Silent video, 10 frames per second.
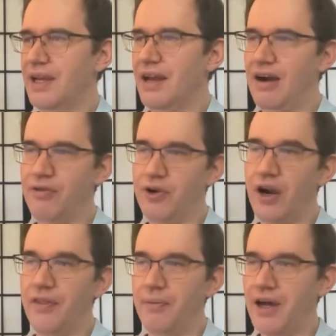However,
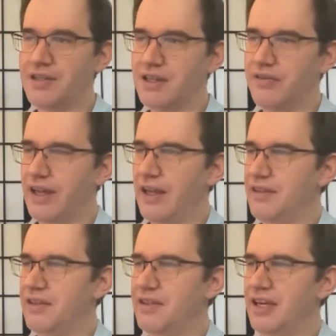on the positive, I
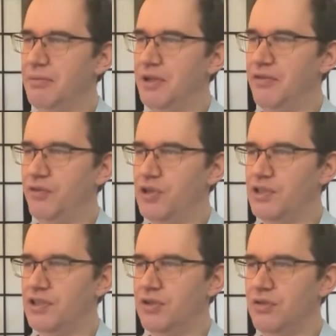like that the template
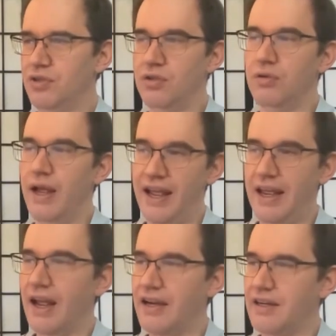forces you to
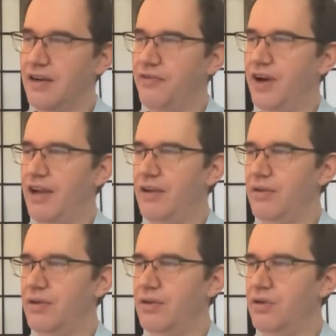A, identify
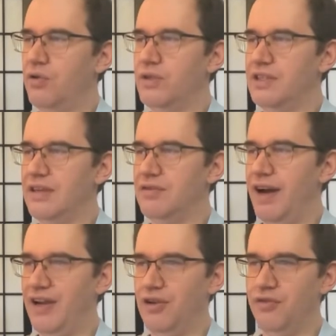who receives
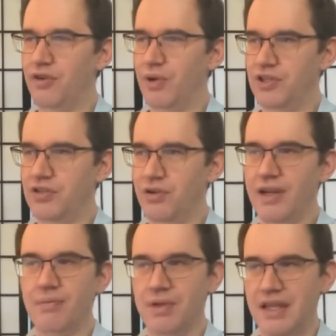value from what you're
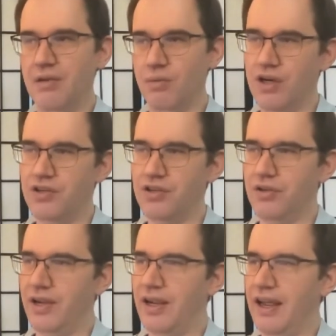doing, B, what you're
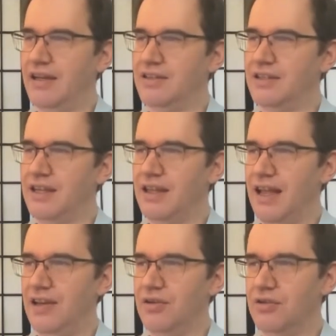doing, and C,
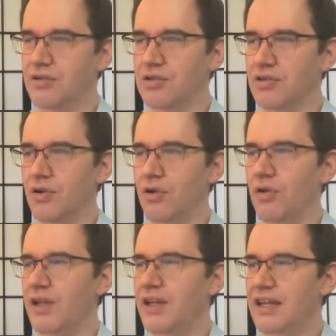the end user's
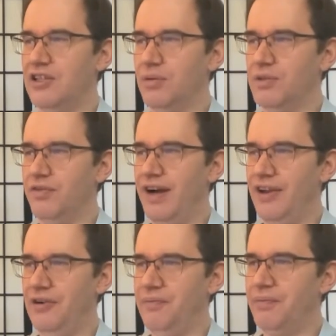goal in terms of
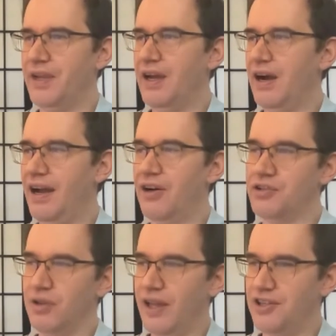value. I
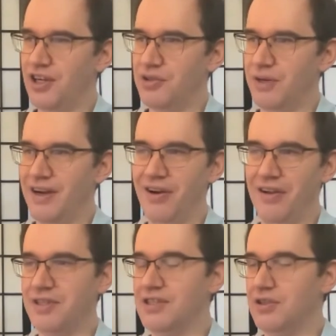also like Joshua
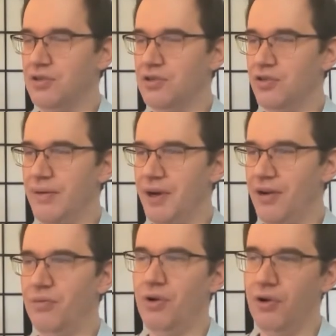Karievsky's user story
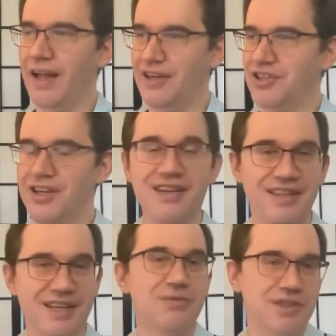model, role, action,
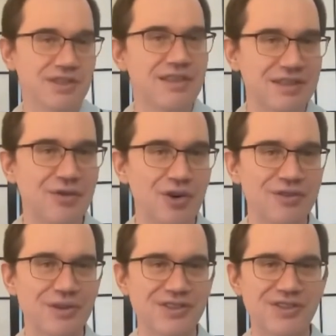context, which is, of
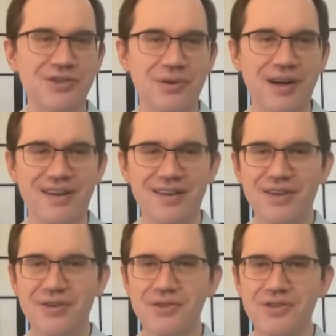course, what you
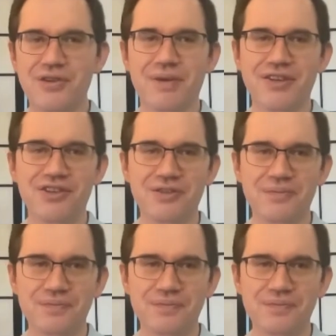had mentioned.